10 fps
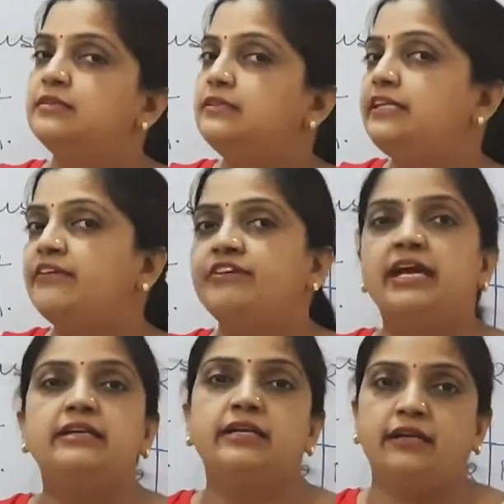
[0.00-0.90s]

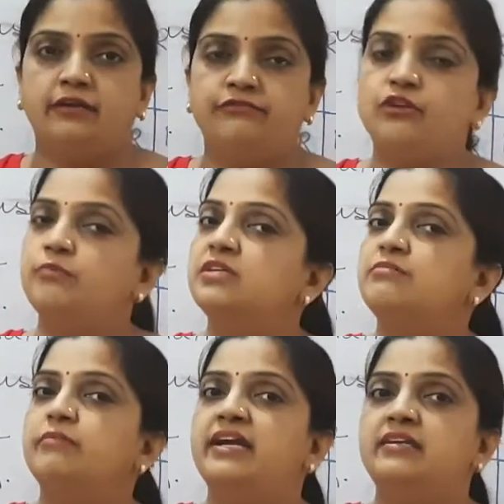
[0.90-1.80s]
deviated from the
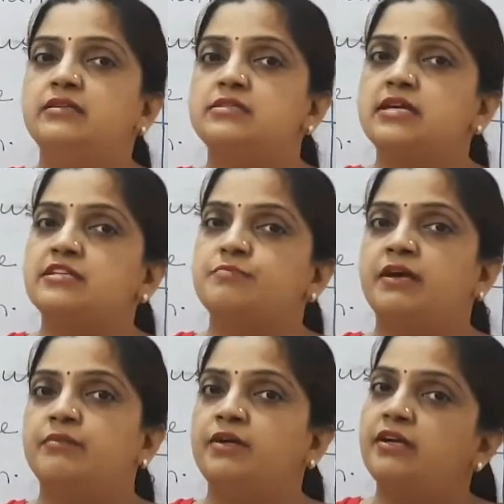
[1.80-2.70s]
Mendel's
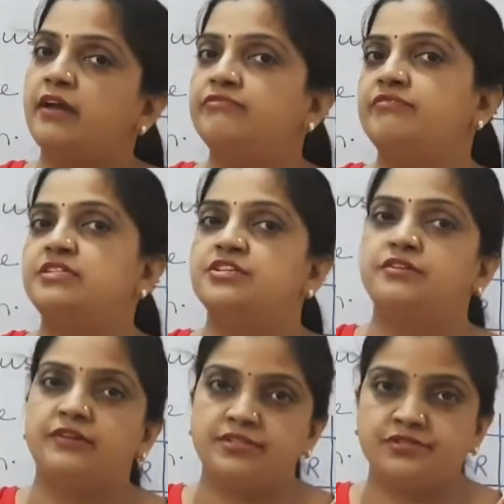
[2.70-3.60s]
experiment F1
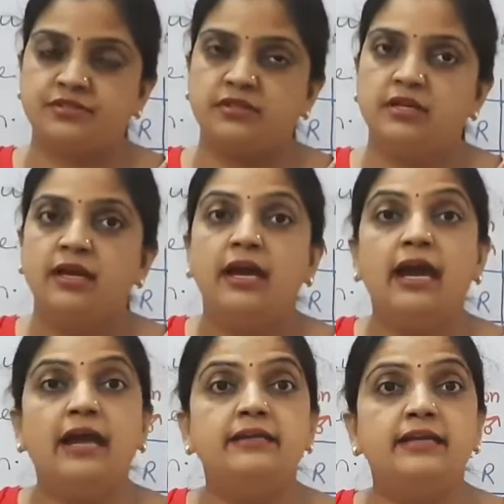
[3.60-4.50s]
generation,
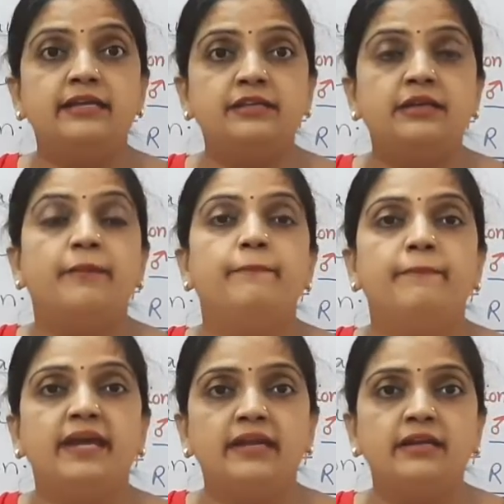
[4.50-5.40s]
and it
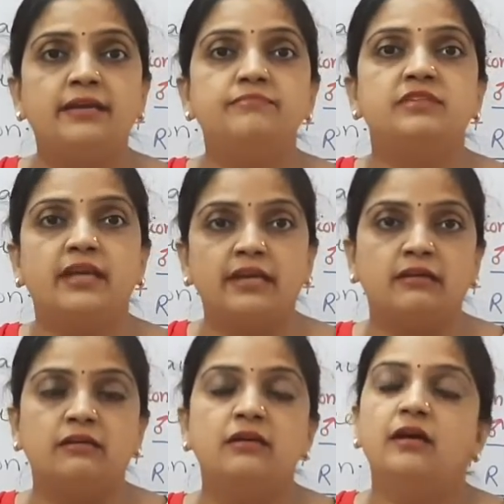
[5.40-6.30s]
made him
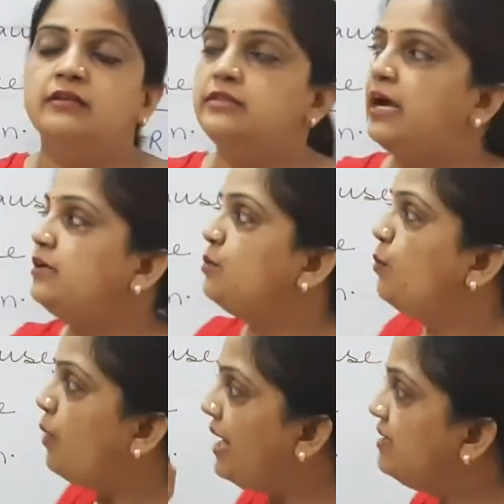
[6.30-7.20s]
think that
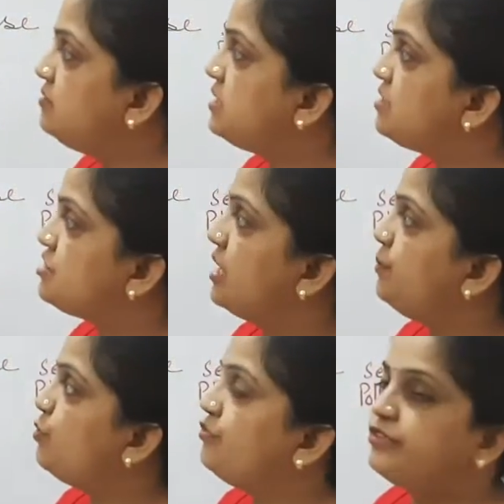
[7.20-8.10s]
why such
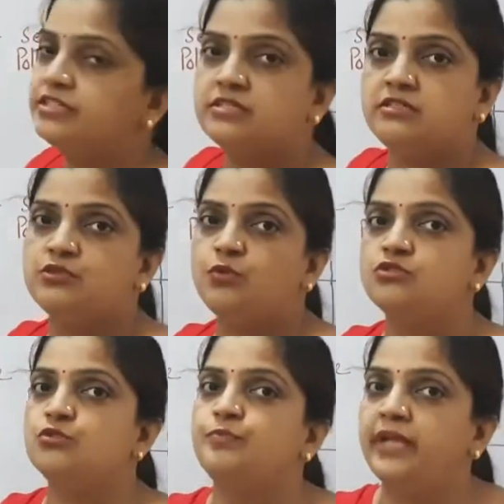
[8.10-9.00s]
type of results was
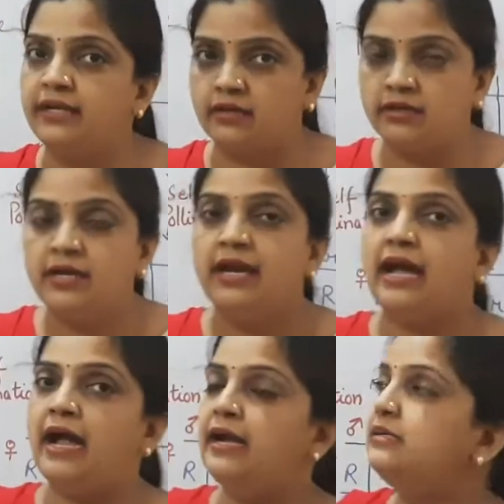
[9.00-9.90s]
obtained,
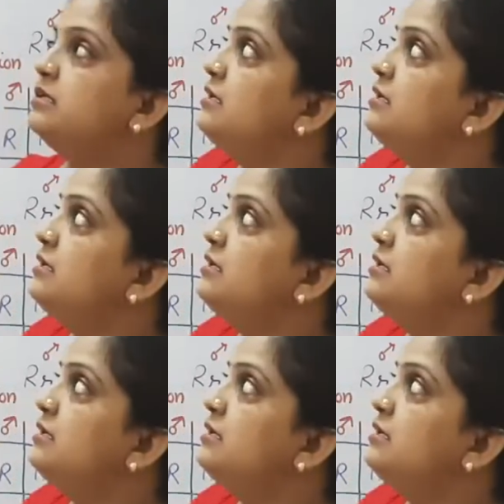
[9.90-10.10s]
and